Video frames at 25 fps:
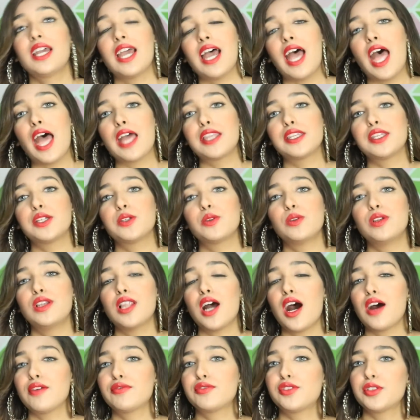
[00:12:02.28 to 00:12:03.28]
and you
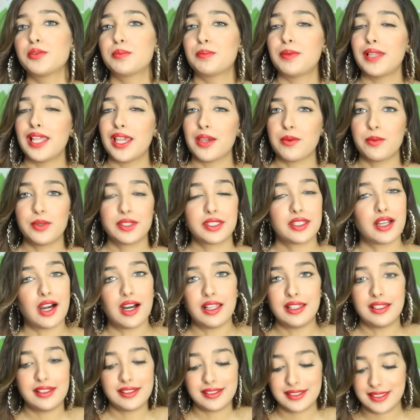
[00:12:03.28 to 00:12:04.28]
love to play with
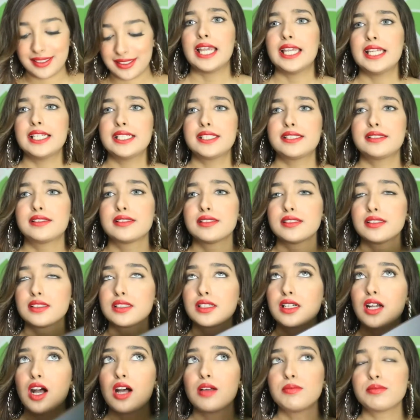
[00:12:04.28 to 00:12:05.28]
colors. It
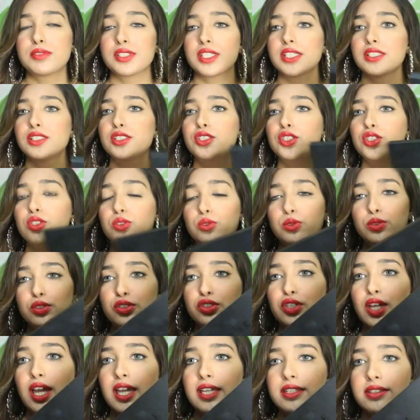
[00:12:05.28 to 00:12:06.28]
comes in two
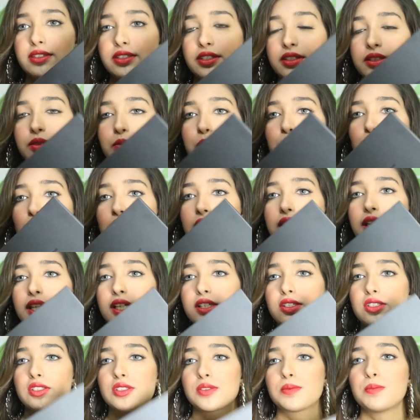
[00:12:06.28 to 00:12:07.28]
sizes. One
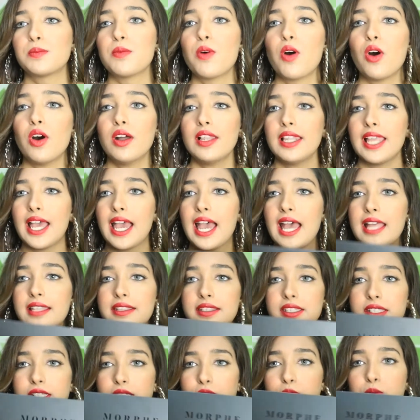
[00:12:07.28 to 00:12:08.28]
is small
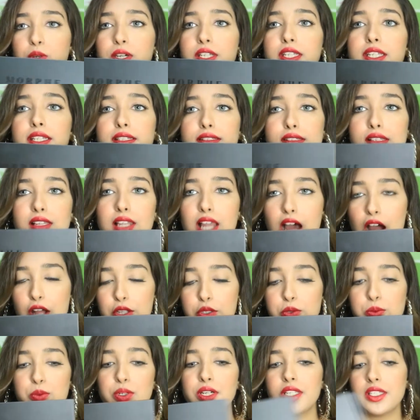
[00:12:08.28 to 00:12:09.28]
and this one is a
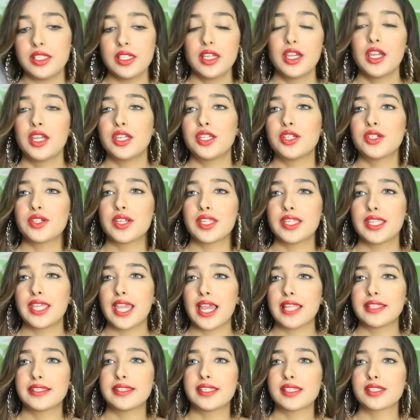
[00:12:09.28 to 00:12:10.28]
large one. You can
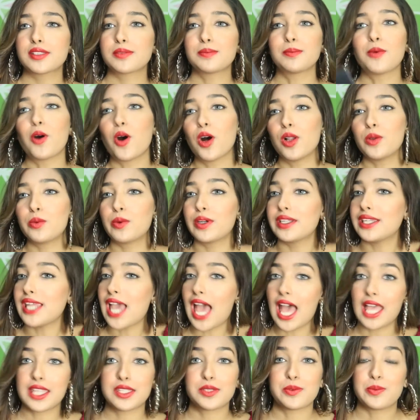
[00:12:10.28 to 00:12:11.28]
get the small one
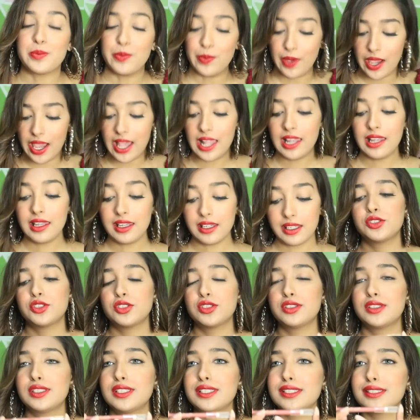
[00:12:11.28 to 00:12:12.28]
as well. So
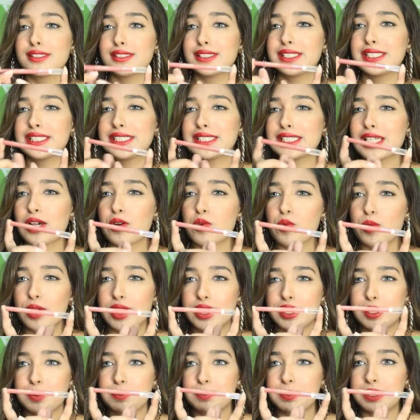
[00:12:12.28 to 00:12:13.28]
this is a
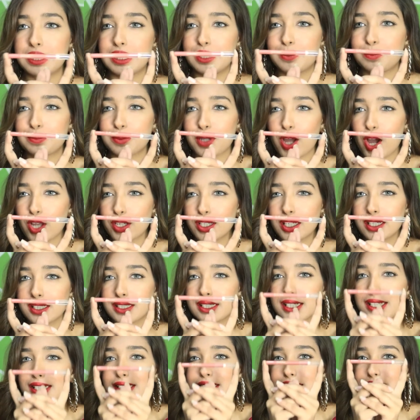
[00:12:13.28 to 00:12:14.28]
very mini
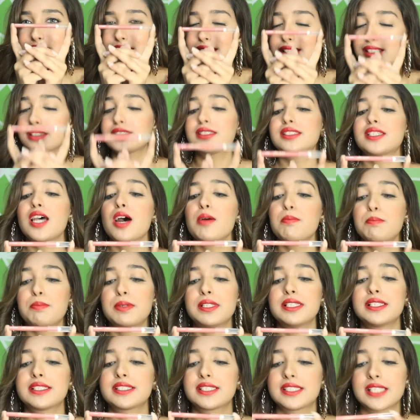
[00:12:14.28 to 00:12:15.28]
product. It is a
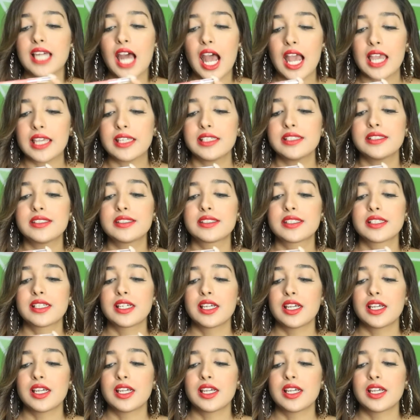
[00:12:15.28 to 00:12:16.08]
sample size